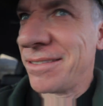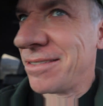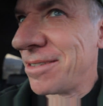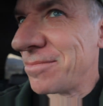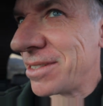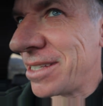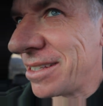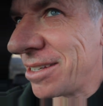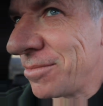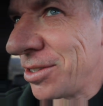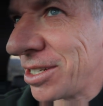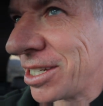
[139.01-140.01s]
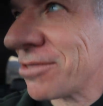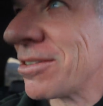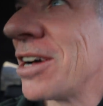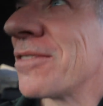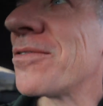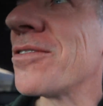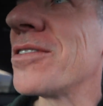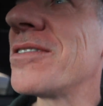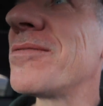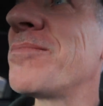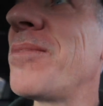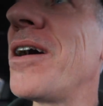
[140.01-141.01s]
I'm looking around for a
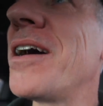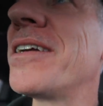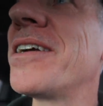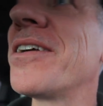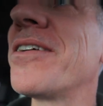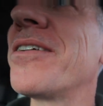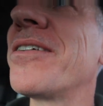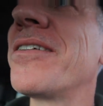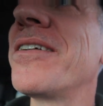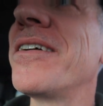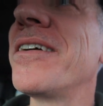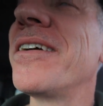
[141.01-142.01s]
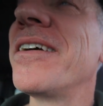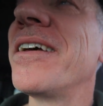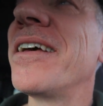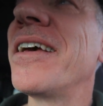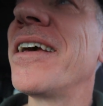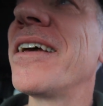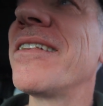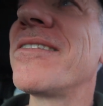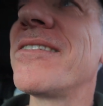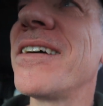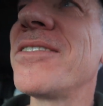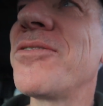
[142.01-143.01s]
spot here, and the
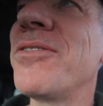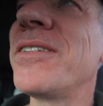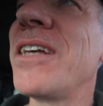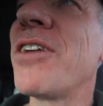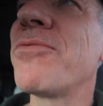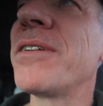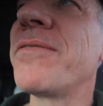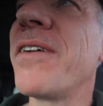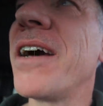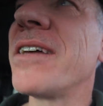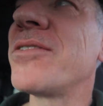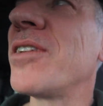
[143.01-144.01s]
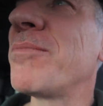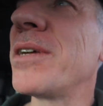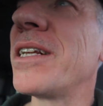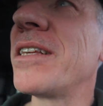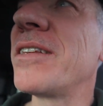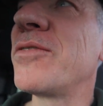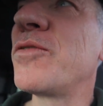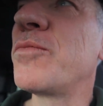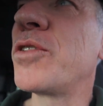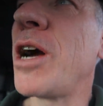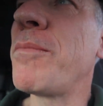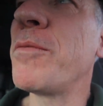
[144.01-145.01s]
sun's going down really fast. But
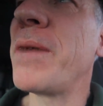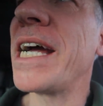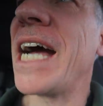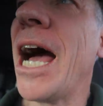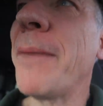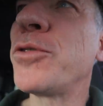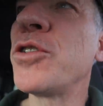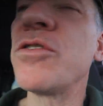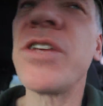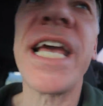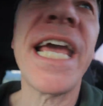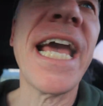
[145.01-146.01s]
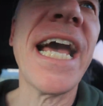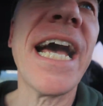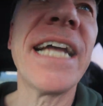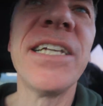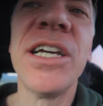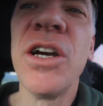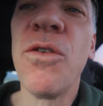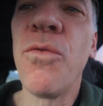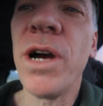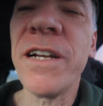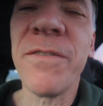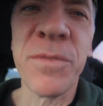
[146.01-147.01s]
a couple of my options I had,
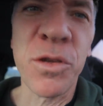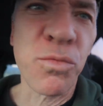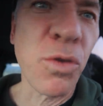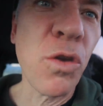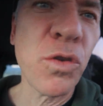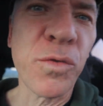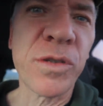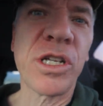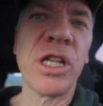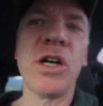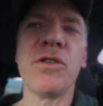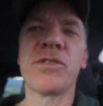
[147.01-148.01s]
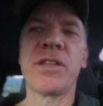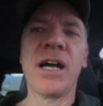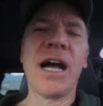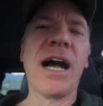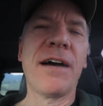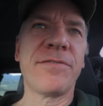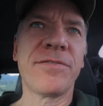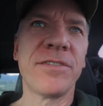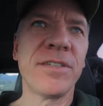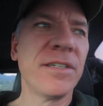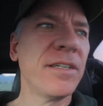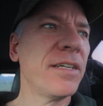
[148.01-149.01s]
one of them, the road was closed off,
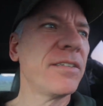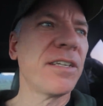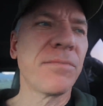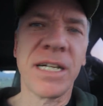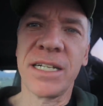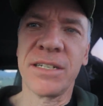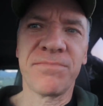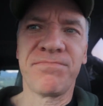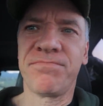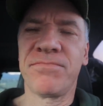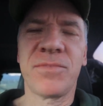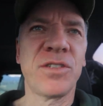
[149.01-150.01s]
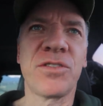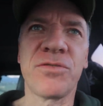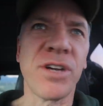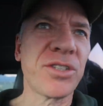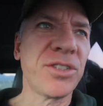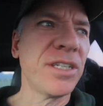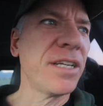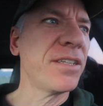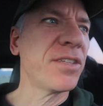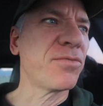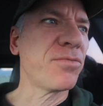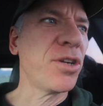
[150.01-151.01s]
some kind of construction on
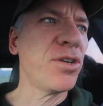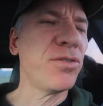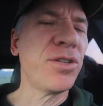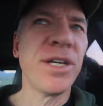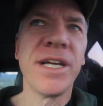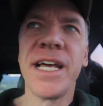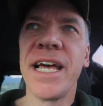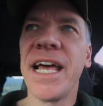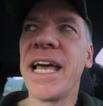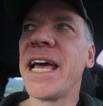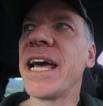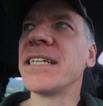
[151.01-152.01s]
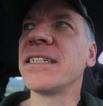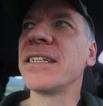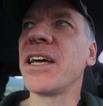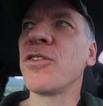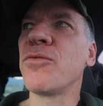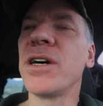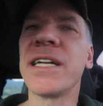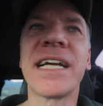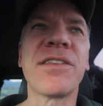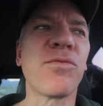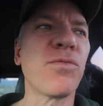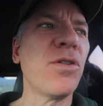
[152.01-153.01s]
this road, and another one,
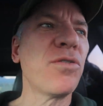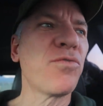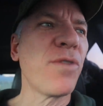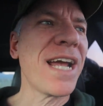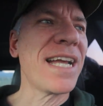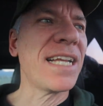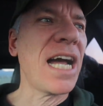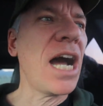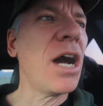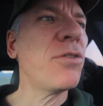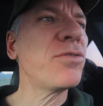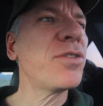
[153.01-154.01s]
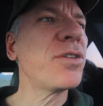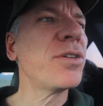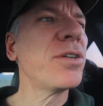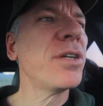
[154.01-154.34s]
I the road ran out,